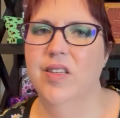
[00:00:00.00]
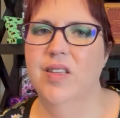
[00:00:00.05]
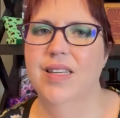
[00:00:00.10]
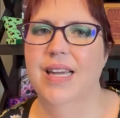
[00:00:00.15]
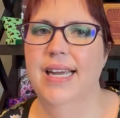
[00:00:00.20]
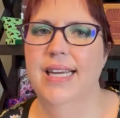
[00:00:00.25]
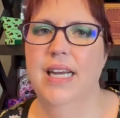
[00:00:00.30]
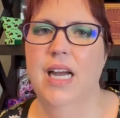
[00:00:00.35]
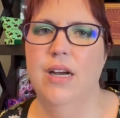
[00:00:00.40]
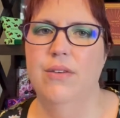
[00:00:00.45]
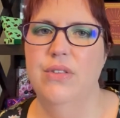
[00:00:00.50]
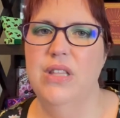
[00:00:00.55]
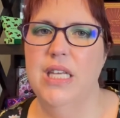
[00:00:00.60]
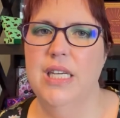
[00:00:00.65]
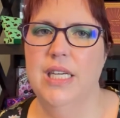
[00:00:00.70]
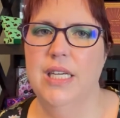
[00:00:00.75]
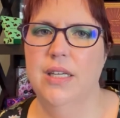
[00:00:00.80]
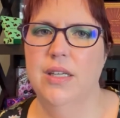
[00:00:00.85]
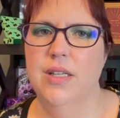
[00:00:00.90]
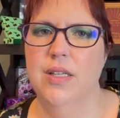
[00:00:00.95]
I have
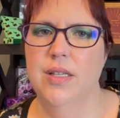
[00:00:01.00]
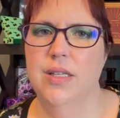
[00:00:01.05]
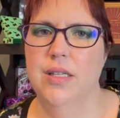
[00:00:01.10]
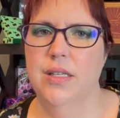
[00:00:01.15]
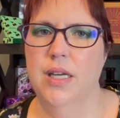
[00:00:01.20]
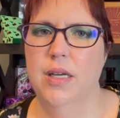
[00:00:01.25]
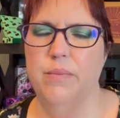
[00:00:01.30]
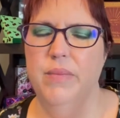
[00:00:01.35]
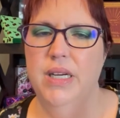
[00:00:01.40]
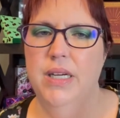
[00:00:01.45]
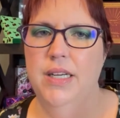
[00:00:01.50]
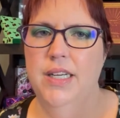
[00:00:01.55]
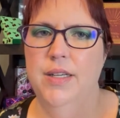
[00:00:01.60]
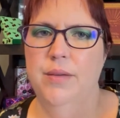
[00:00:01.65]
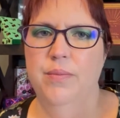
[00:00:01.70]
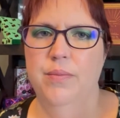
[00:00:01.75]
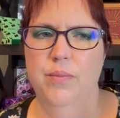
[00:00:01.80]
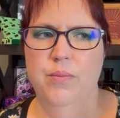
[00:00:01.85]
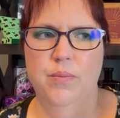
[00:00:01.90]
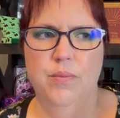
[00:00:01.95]
things in my
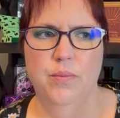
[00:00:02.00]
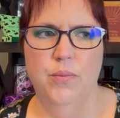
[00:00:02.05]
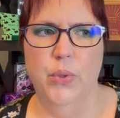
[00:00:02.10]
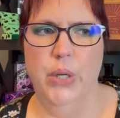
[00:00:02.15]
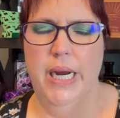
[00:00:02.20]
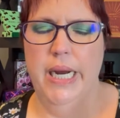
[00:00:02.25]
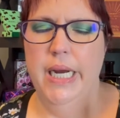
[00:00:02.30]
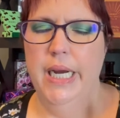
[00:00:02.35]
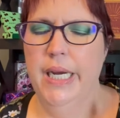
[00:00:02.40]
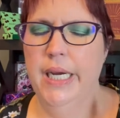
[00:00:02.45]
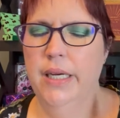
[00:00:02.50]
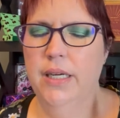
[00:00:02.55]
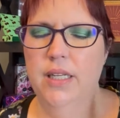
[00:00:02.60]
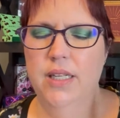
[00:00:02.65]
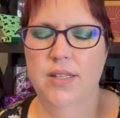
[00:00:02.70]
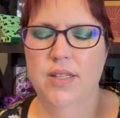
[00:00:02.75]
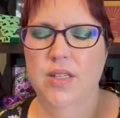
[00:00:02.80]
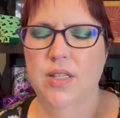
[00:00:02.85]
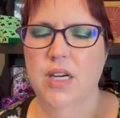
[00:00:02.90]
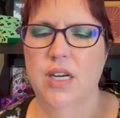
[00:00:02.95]
brain
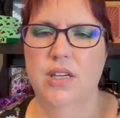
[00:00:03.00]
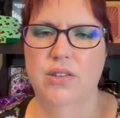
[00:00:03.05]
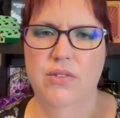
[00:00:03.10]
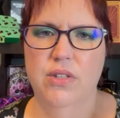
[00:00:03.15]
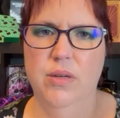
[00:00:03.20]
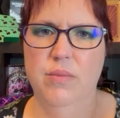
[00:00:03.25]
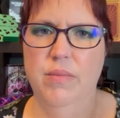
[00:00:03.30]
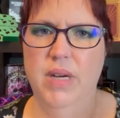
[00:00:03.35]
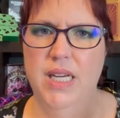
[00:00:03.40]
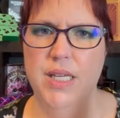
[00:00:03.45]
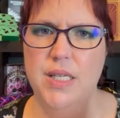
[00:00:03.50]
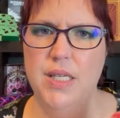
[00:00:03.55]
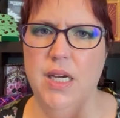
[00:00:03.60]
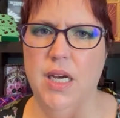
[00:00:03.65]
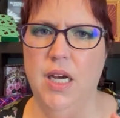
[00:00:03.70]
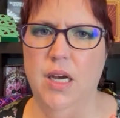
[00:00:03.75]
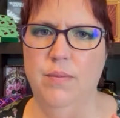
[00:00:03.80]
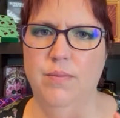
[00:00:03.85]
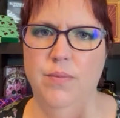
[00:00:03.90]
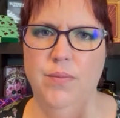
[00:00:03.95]
and stuff that mess
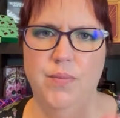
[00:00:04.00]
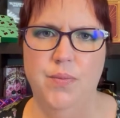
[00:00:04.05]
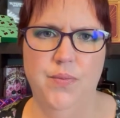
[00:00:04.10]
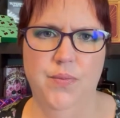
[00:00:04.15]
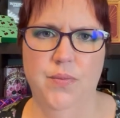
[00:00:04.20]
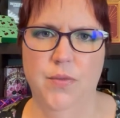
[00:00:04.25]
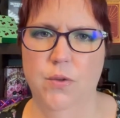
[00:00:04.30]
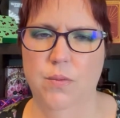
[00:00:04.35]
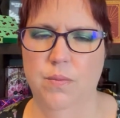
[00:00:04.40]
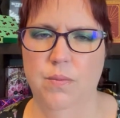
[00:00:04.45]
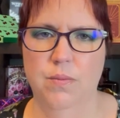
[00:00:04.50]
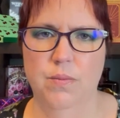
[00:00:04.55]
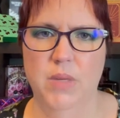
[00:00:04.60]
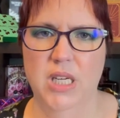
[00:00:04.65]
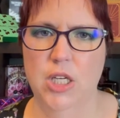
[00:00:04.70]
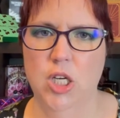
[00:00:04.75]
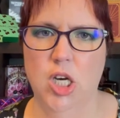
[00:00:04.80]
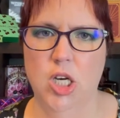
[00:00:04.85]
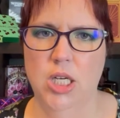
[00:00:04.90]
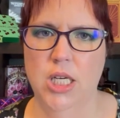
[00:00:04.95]
up my
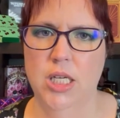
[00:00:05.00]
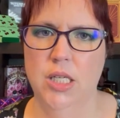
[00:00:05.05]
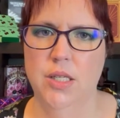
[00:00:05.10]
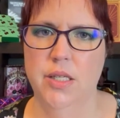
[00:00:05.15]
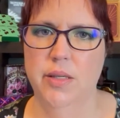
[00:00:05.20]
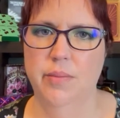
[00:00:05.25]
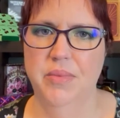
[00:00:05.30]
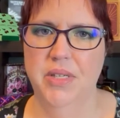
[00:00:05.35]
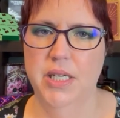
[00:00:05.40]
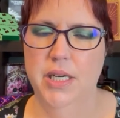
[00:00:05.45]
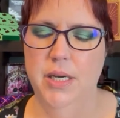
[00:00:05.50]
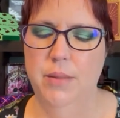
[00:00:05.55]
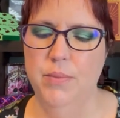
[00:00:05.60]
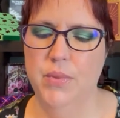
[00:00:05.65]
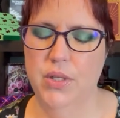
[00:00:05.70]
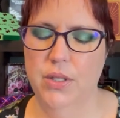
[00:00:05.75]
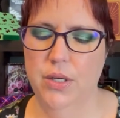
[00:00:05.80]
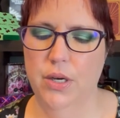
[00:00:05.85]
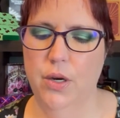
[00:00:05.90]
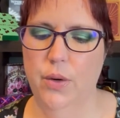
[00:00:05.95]
talking sometimes,
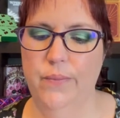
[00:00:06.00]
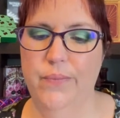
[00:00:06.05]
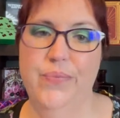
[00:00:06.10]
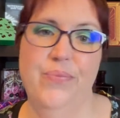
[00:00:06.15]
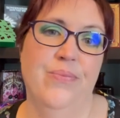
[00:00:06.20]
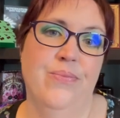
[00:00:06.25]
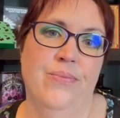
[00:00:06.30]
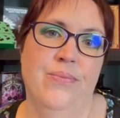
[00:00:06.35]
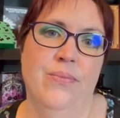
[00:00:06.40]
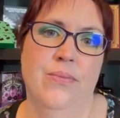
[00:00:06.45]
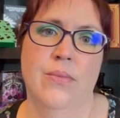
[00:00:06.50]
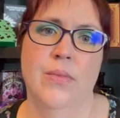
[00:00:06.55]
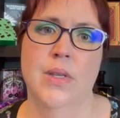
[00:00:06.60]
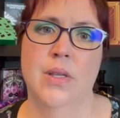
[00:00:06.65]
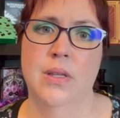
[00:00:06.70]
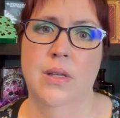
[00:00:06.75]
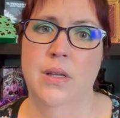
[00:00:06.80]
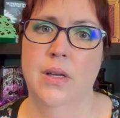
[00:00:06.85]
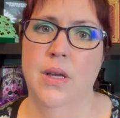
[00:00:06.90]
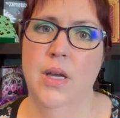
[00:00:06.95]
so.
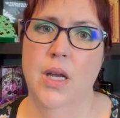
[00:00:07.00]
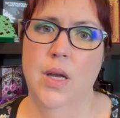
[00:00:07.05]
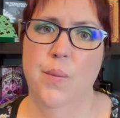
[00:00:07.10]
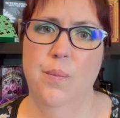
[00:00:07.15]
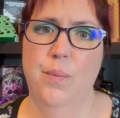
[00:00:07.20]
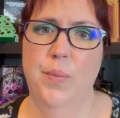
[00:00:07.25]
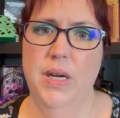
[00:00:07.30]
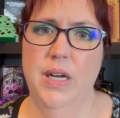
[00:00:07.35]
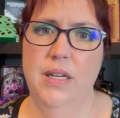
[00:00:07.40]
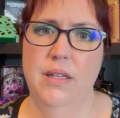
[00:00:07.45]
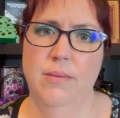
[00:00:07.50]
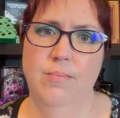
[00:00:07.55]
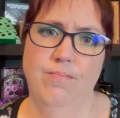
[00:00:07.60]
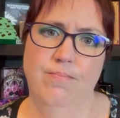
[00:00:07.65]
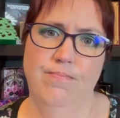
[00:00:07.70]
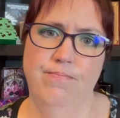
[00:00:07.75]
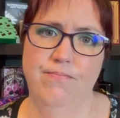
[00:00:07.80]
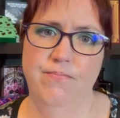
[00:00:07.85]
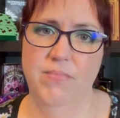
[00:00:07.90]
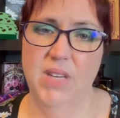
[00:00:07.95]
But
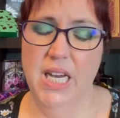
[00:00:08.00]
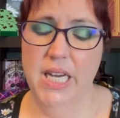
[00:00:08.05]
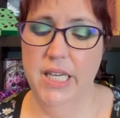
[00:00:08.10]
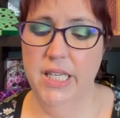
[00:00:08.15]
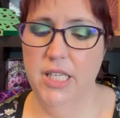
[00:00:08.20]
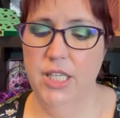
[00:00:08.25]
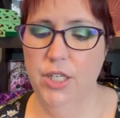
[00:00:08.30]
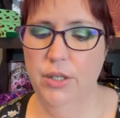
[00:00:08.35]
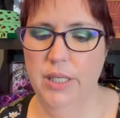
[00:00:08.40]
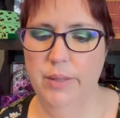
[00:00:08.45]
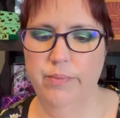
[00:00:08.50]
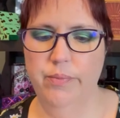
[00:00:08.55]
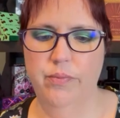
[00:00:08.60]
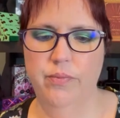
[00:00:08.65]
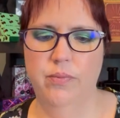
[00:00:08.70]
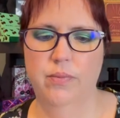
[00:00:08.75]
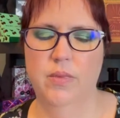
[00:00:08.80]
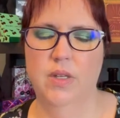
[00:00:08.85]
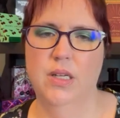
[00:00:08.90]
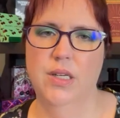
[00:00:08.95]
I gotta do it
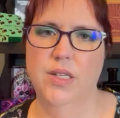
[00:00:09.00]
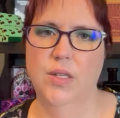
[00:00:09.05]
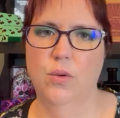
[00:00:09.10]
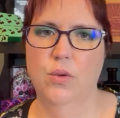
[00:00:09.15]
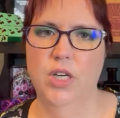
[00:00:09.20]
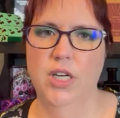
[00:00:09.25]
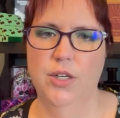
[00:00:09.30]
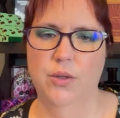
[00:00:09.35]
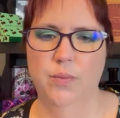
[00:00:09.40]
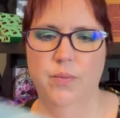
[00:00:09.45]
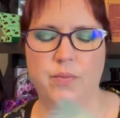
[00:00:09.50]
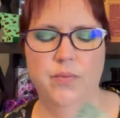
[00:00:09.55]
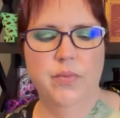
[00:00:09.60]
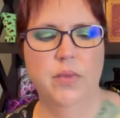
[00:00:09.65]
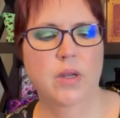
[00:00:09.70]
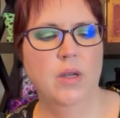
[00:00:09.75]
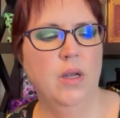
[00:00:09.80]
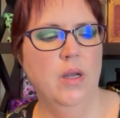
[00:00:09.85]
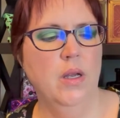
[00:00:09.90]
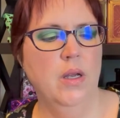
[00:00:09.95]
because I want to.
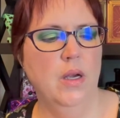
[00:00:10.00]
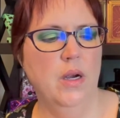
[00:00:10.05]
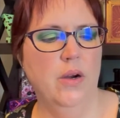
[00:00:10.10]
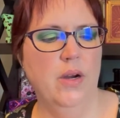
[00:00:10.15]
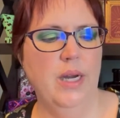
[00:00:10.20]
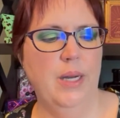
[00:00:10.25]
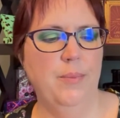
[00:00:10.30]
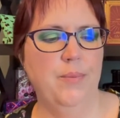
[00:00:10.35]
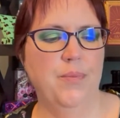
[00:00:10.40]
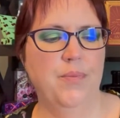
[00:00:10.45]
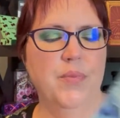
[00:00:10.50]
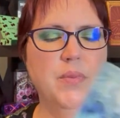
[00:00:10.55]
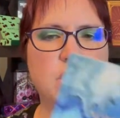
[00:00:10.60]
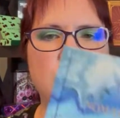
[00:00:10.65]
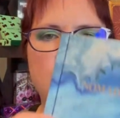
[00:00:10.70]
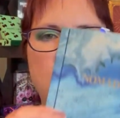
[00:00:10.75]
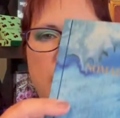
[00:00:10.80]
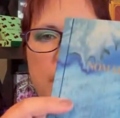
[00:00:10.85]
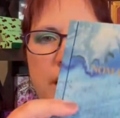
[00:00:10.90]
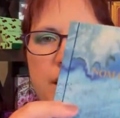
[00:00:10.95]
All right,
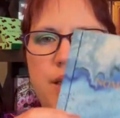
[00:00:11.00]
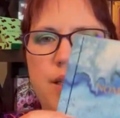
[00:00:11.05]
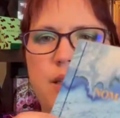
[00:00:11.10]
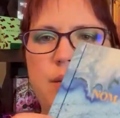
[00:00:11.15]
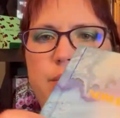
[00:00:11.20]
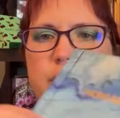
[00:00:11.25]
so the Iceland